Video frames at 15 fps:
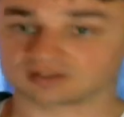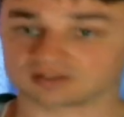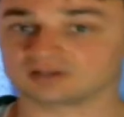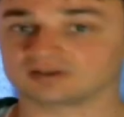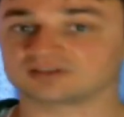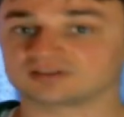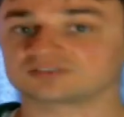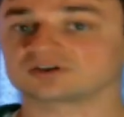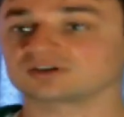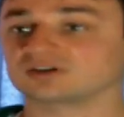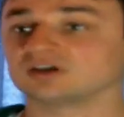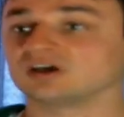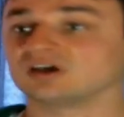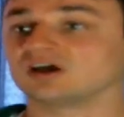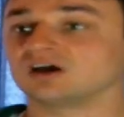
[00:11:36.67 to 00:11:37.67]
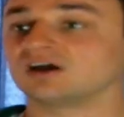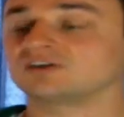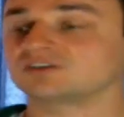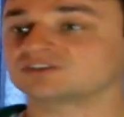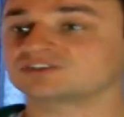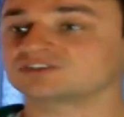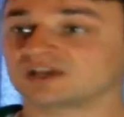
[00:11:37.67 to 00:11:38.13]
They start
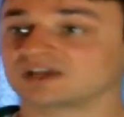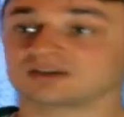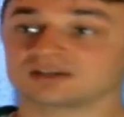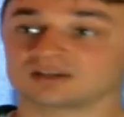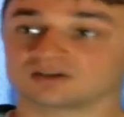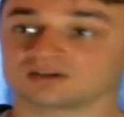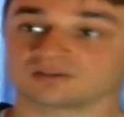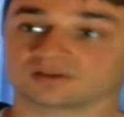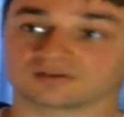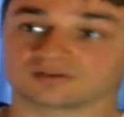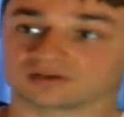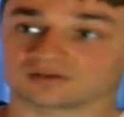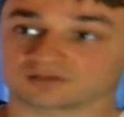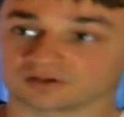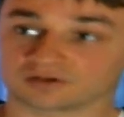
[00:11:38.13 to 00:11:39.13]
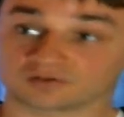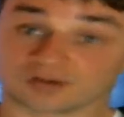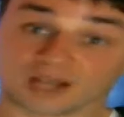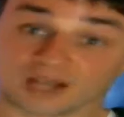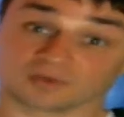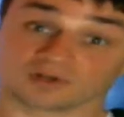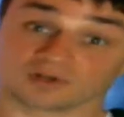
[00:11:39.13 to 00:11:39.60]
understanding the
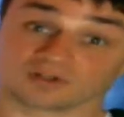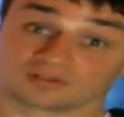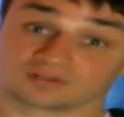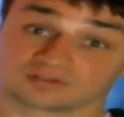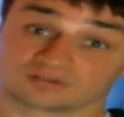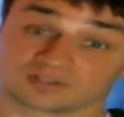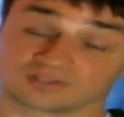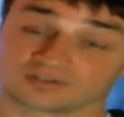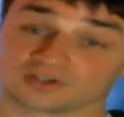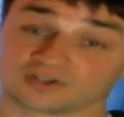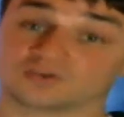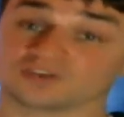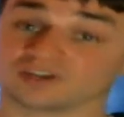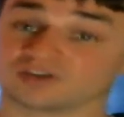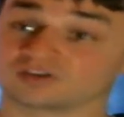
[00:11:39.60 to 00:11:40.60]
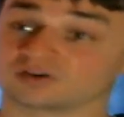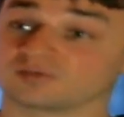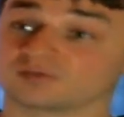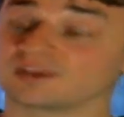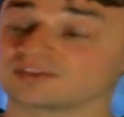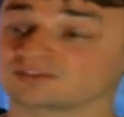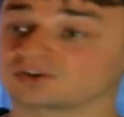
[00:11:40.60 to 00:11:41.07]
grammar. They
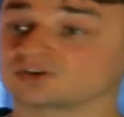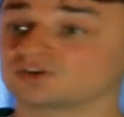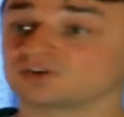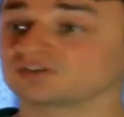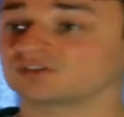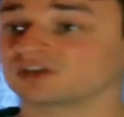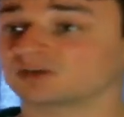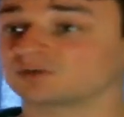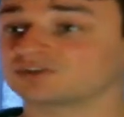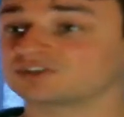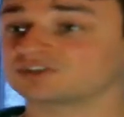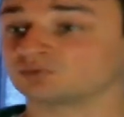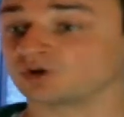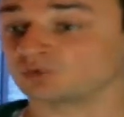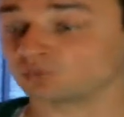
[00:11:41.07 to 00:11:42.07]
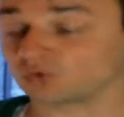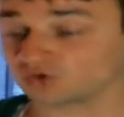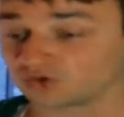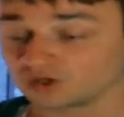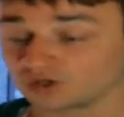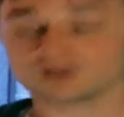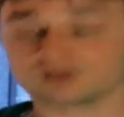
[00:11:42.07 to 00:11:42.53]
start using language in what
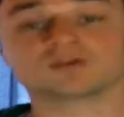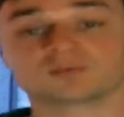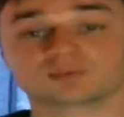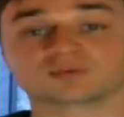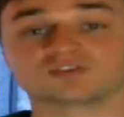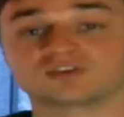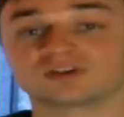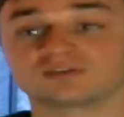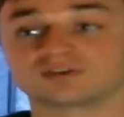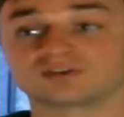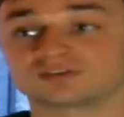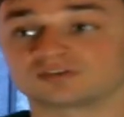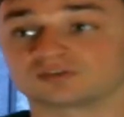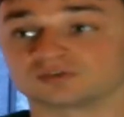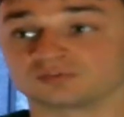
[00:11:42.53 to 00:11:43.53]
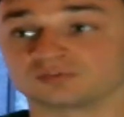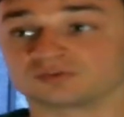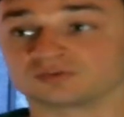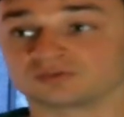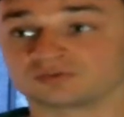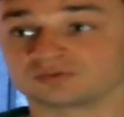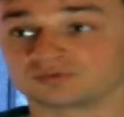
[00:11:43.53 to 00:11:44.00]
adults perceive as
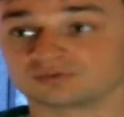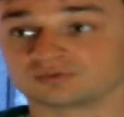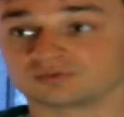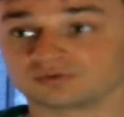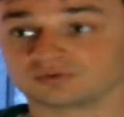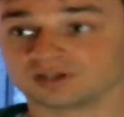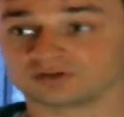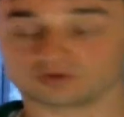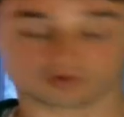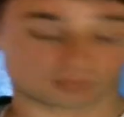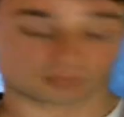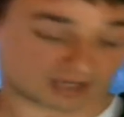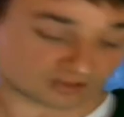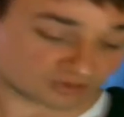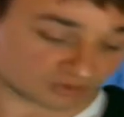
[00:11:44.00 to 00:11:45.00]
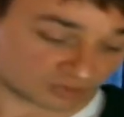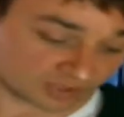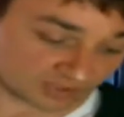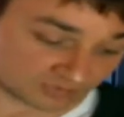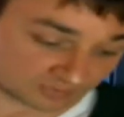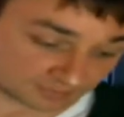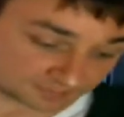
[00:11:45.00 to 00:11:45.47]
in grammatical ways.